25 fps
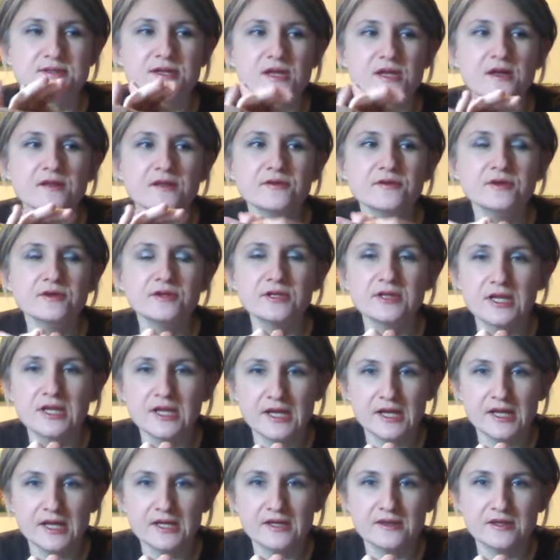The other
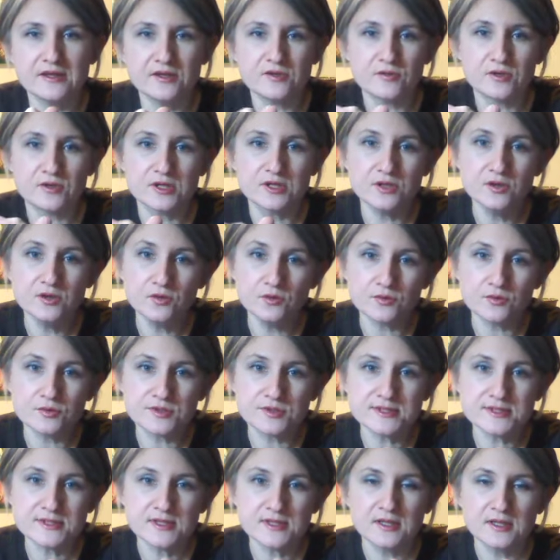clay that you can
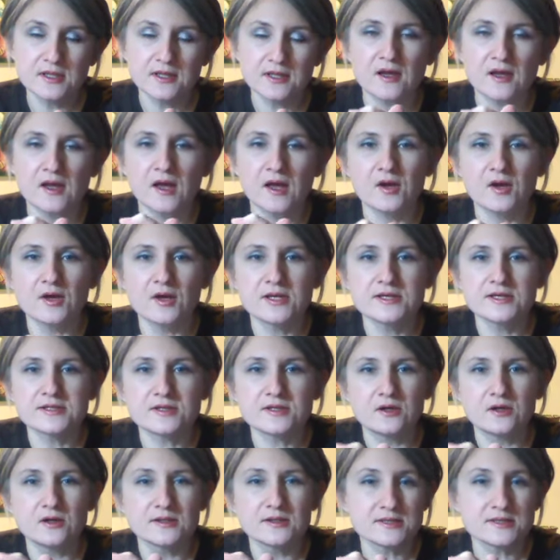use is
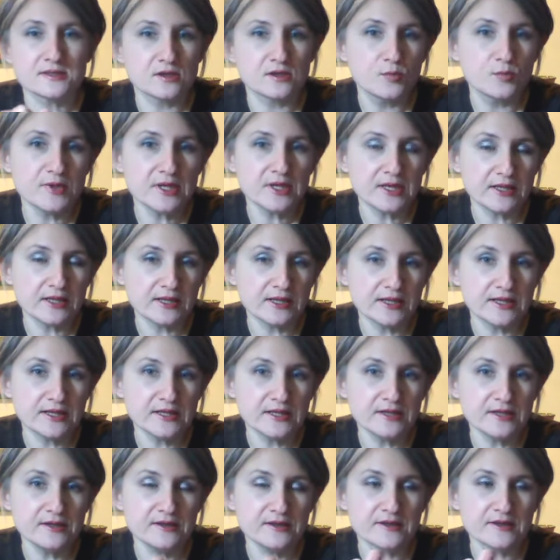called Sculpey
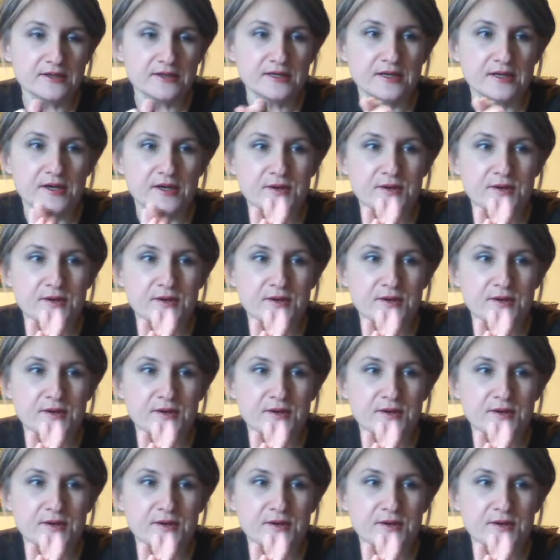Clay.